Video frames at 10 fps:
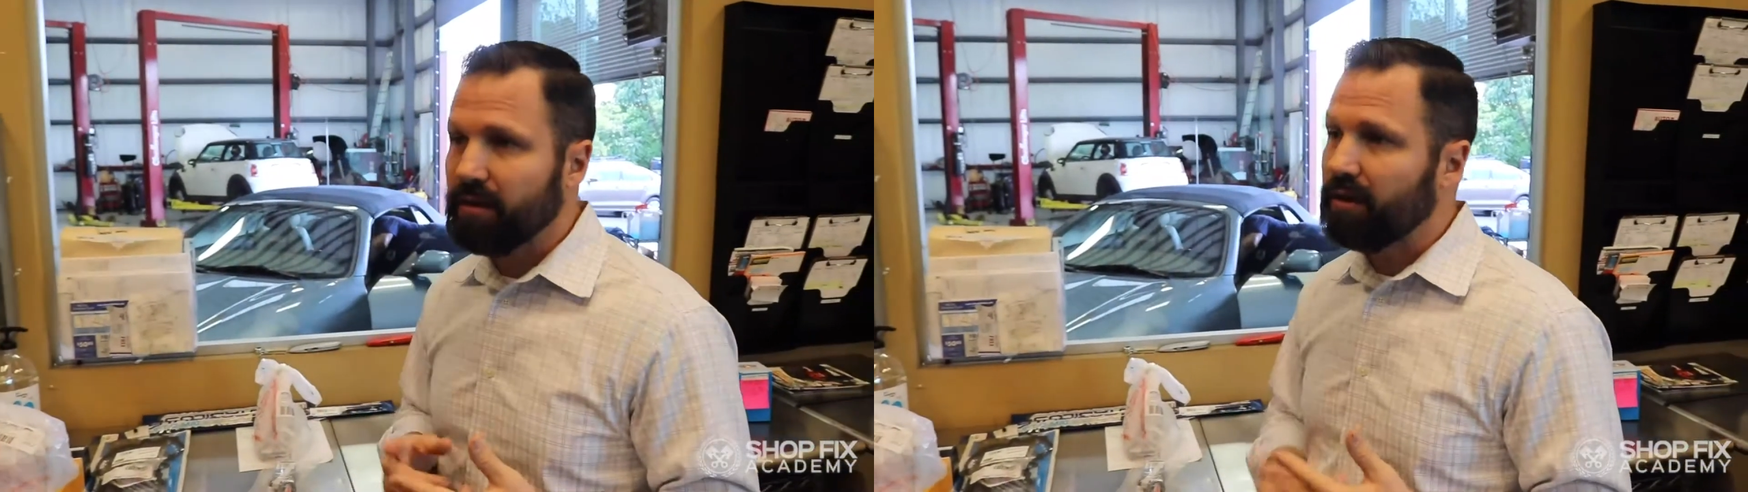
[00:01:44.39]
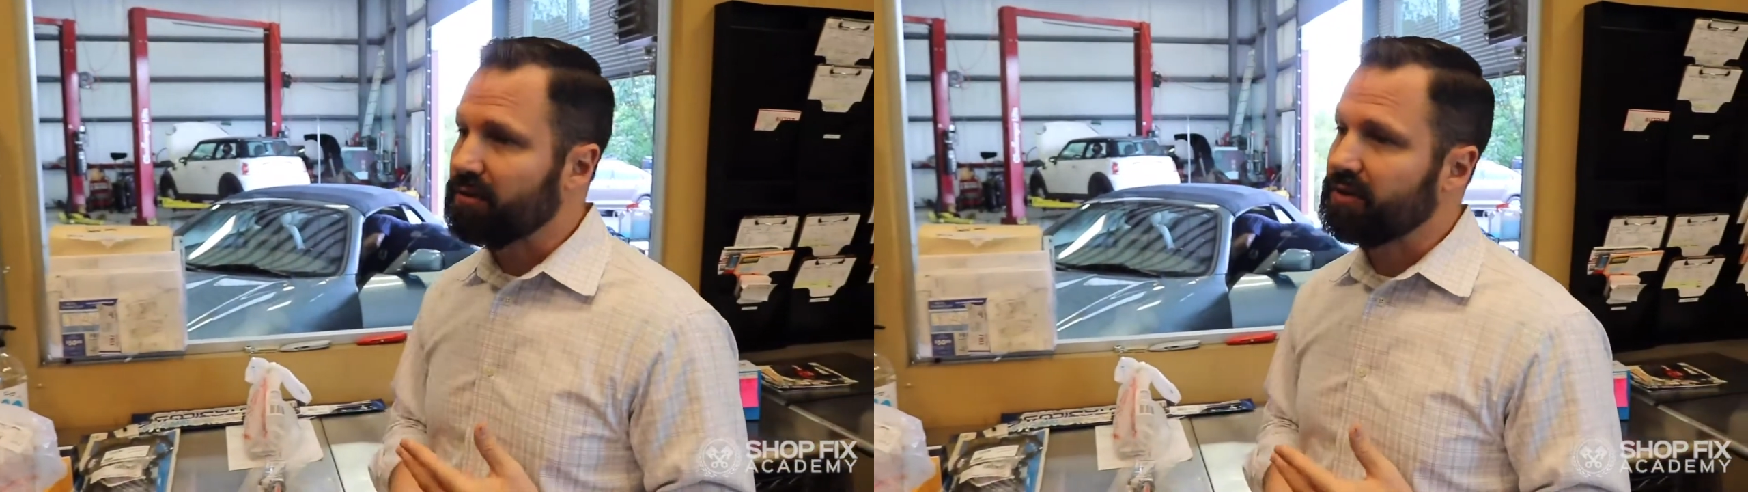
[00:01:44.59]

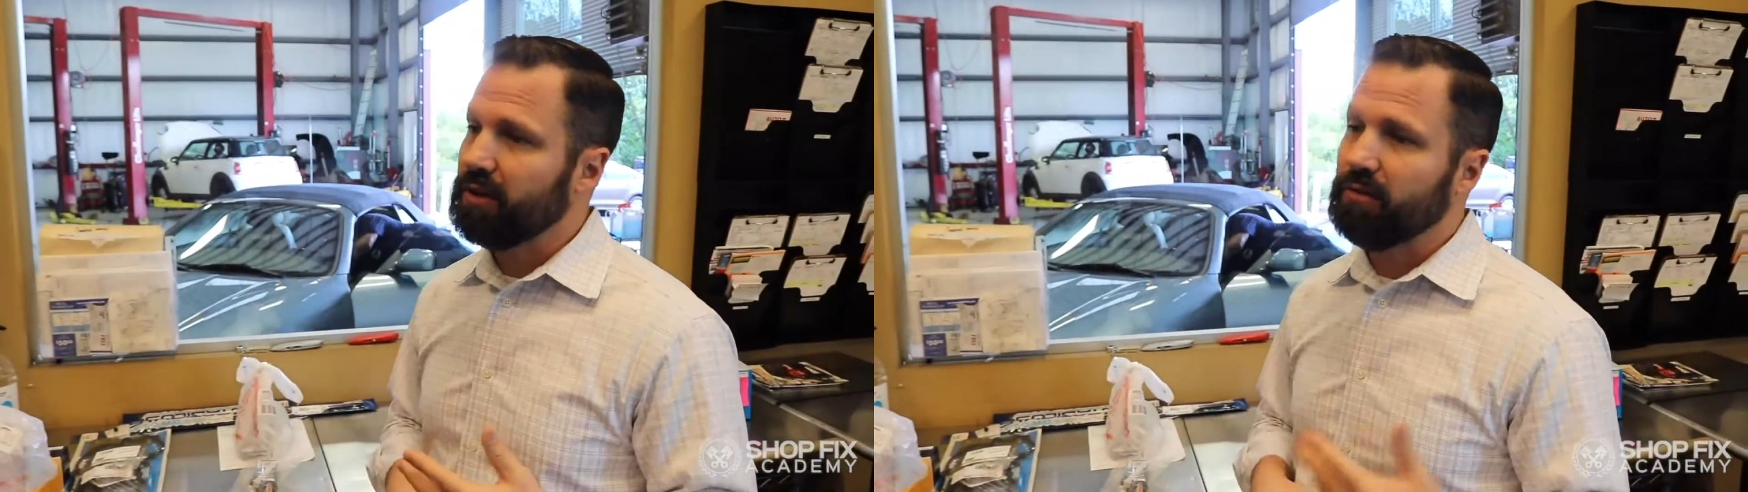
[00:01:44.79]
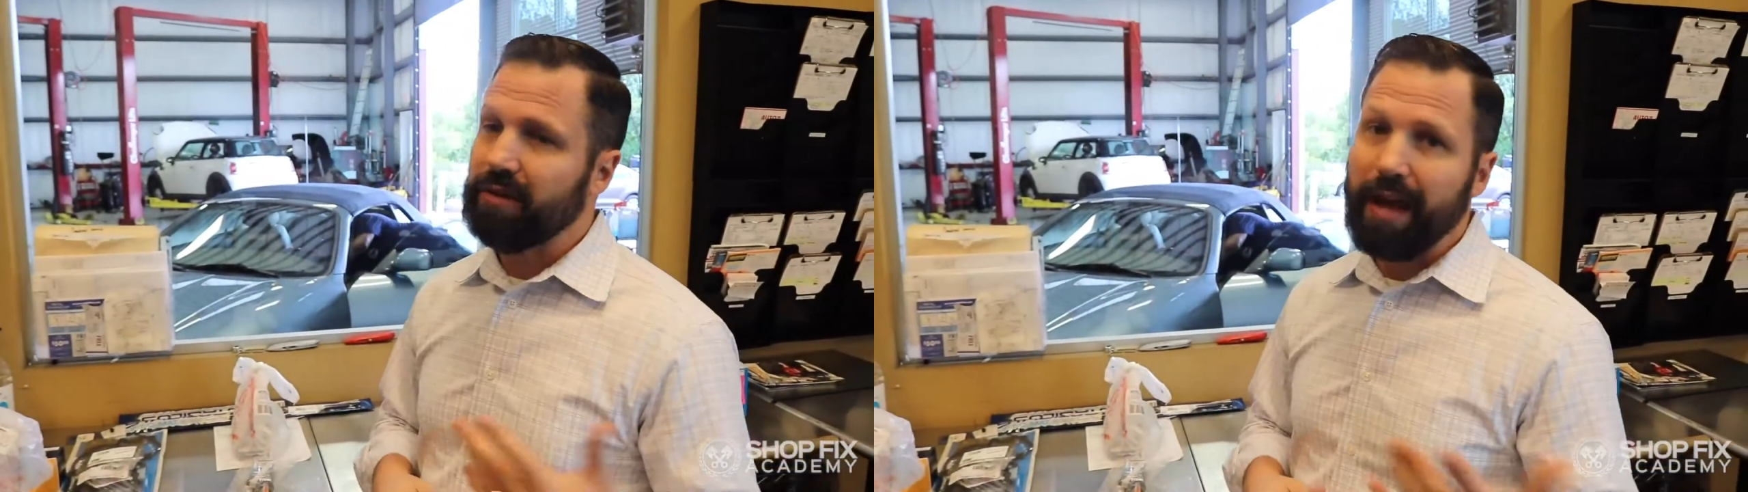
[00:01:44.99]

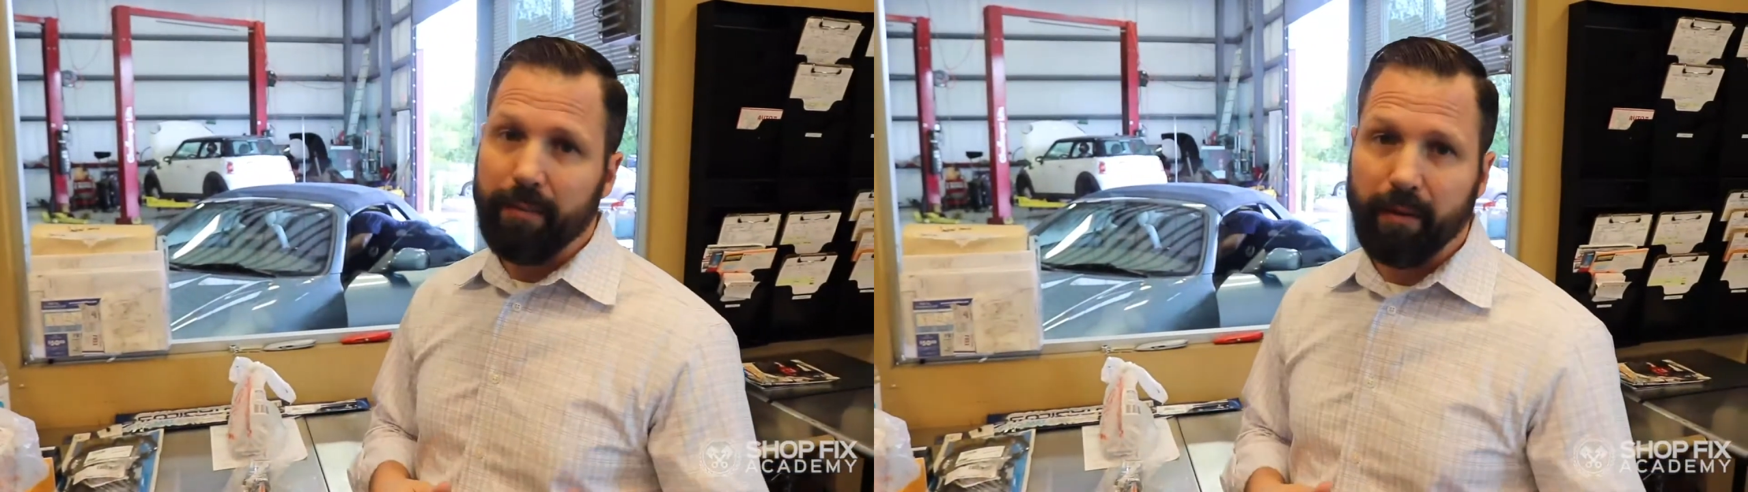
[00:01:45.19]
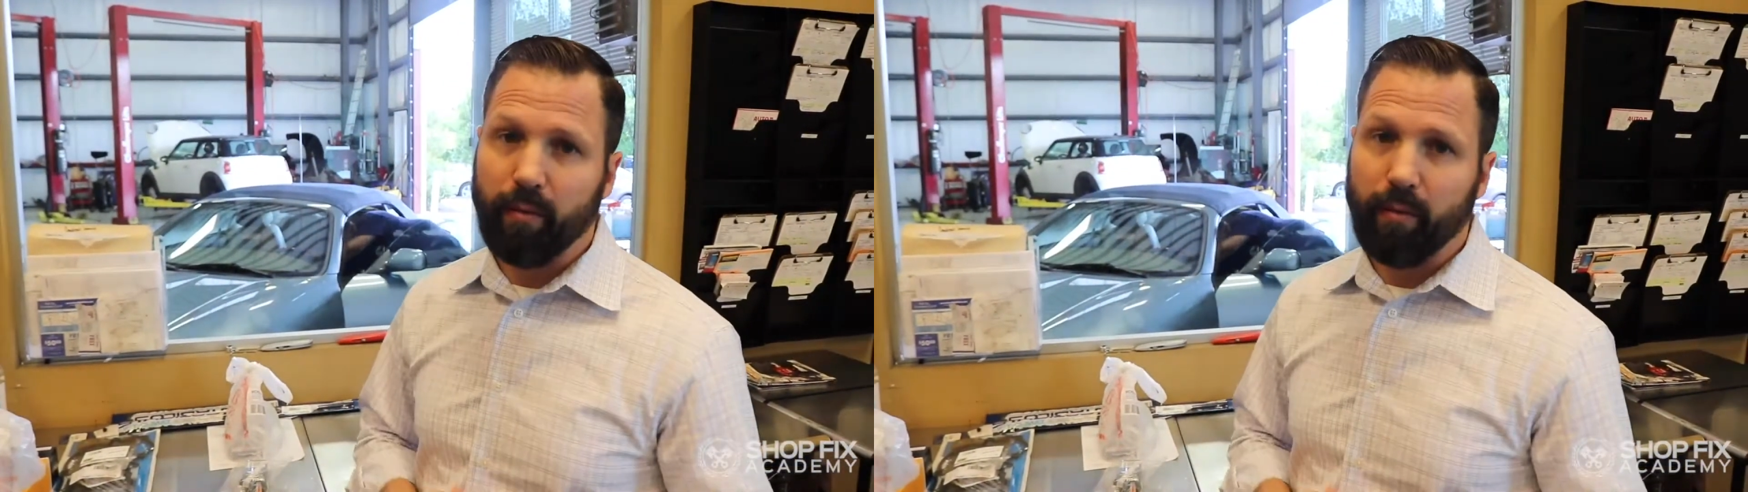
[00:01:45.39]
AutoZone, Napa,